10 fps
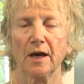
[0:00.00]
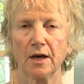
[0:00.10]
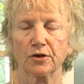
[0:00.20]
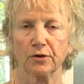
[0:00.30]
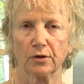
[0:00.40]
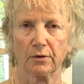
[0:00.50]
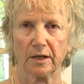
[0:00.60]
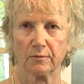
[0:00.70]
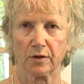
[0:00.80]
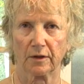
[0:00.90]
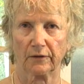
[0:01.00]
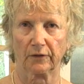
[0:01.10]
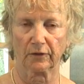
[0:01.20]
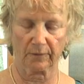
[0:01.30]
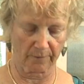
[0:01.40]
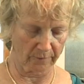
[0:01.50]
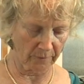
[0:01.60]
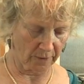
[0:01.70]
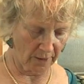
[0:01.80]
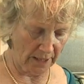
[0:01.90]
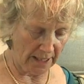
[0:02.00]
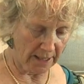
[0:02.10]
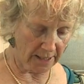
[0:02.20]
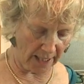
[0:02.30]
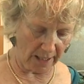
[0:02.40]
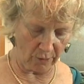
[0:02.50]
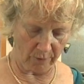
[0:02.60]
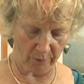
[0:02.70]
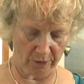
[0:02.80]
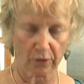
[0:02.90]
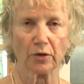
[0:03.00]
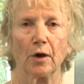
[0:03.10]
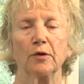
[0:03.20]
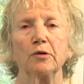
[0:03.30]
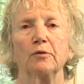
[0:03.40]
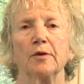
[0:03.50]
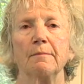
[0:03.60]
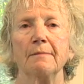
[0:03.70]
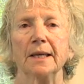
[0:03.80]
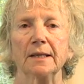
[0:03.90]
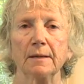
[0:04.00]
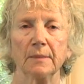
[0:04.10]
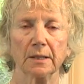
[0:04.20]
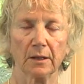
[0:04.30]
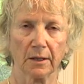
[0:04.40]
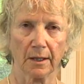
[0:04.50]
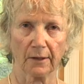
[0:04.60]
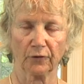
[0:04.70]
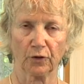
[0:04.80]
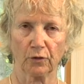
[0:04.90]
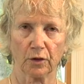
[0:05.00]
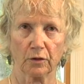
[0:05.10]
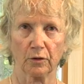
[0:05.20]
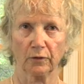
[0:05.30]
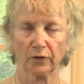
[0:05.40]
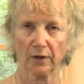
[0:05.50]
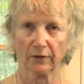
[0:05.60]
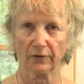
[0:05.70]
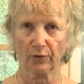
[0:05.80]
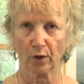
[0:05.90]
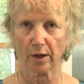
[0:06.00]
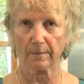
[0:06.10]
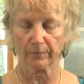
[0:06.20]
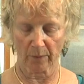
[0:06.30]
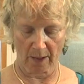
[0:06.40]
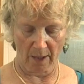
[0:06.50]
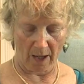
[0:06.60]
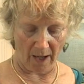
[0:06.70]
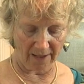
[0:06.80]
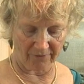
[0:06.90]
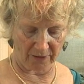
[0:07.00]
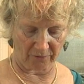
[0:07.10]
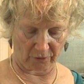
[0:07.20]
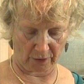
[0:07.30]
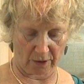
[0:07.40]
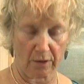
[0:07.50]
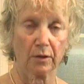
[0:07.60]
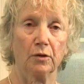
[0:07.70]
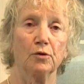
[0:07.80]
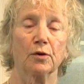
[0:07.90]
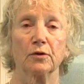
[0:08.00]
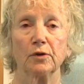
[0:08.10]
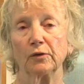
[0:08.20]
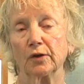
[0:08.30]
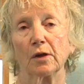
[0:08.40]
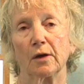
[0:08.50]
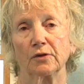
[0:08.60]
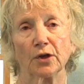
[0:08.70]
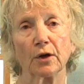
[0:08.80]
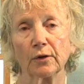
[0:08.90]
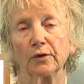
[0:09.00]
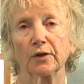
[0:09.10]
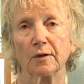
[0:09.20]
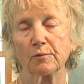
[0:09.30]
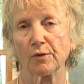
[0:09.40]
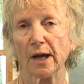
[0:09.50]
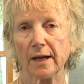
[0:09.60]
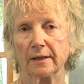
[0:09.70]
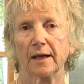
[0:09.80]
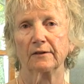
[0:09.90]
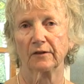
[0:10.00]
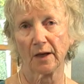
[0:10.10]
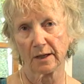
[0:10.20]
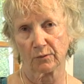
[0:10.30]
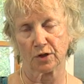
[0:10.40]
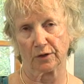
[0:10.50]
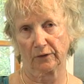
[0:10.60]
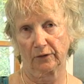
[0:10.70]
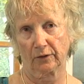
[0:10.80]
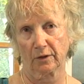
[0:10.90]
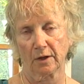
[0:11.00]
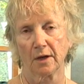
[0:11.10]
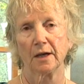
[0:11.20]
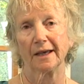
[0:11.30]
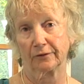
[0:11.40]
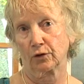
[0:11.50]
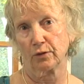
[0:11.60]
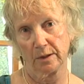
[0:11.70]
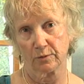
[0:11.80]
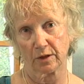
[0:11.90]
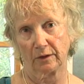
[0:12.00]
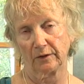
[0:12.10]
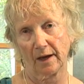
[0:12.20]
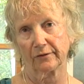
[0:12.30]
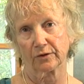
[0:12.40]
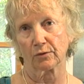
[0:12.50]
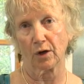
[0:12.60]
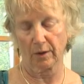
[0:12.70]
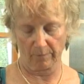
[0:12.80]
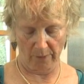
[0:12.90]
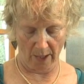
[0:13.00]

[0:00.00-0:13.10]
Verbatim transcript: cashew cream cheese. Now I'm going to show you the many, many things you can use this for. Obviously, you can use it on toast and bread and sandwiches. It's cream cheese after all.